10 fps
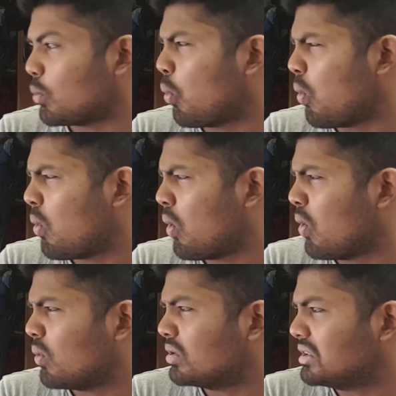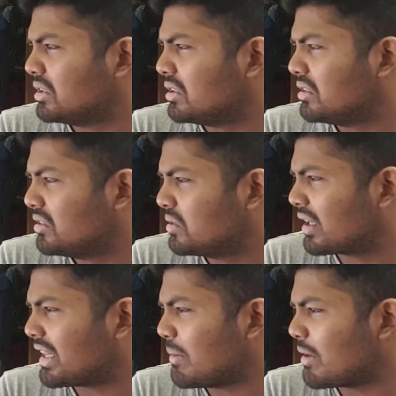whoa,
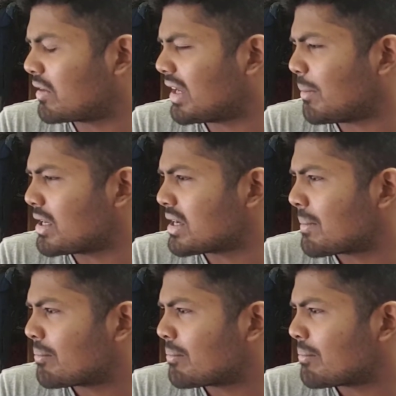look at the amount of damage.